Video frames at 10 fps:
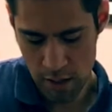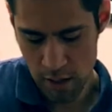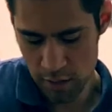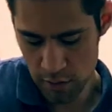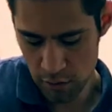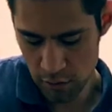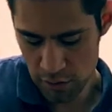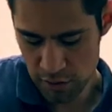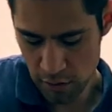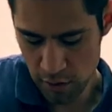and then you're gonna
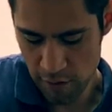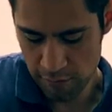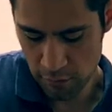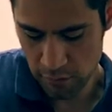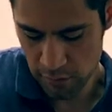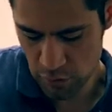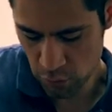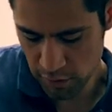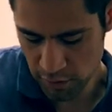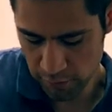start off on the
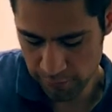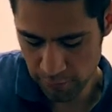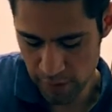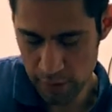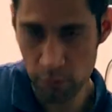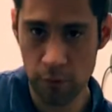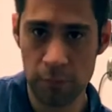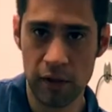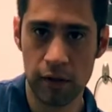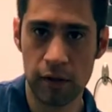20th fret with your
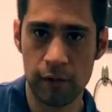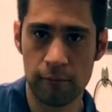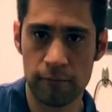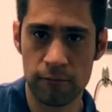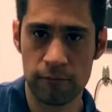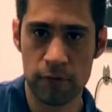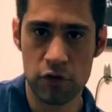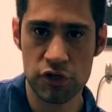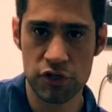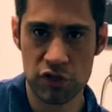pinky,
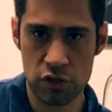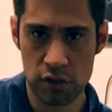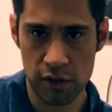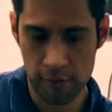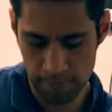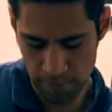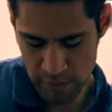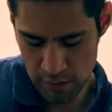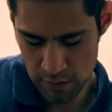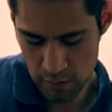1st string.
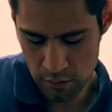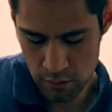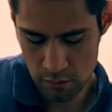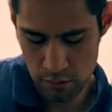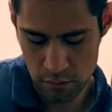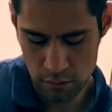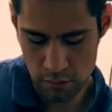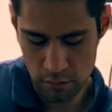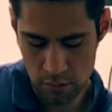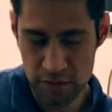
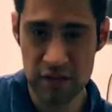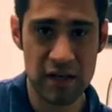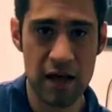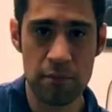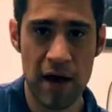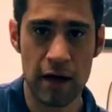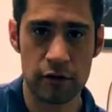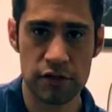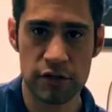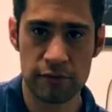It's the same
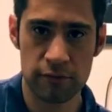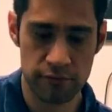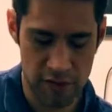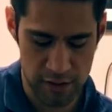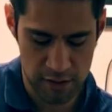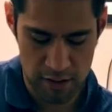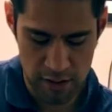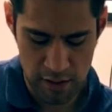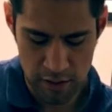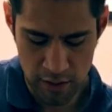pattern, just different frets.
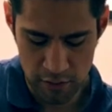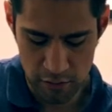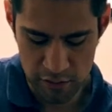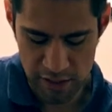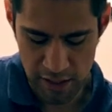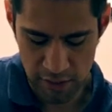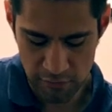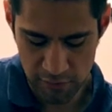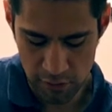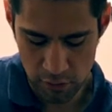And then your 2nd
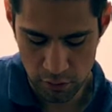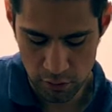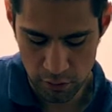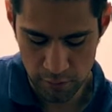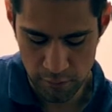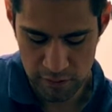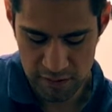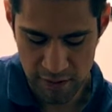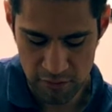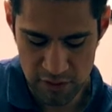finger on the
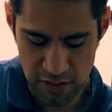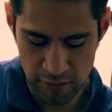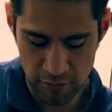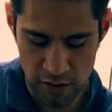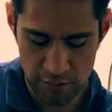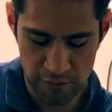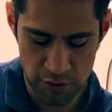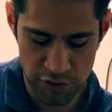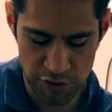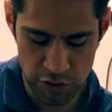17th fret,
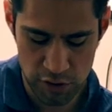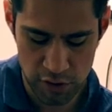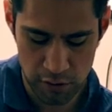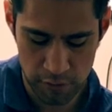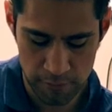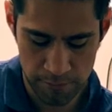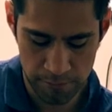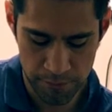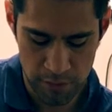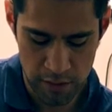1st string,
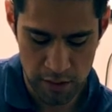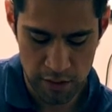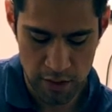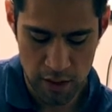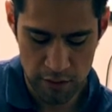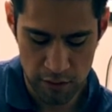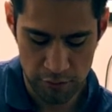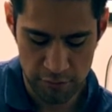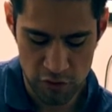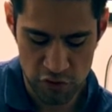and then your
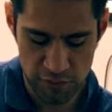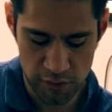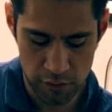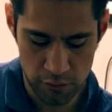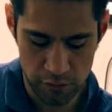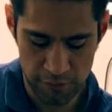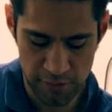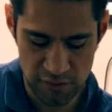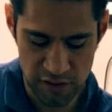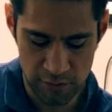1st finger on the
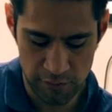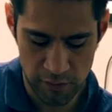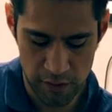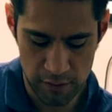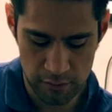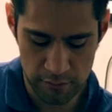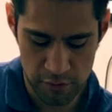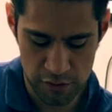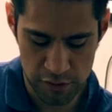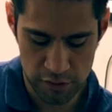15th fret,
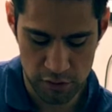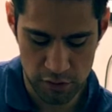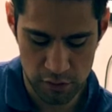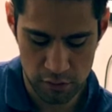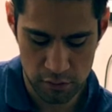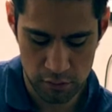1st string.